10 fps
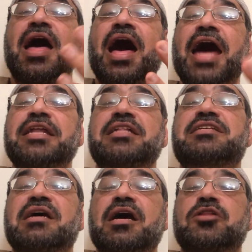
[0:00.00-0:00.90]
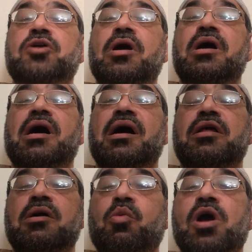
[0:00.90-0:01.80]
I did
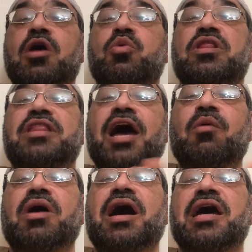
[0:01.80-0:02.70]
work with da'wah.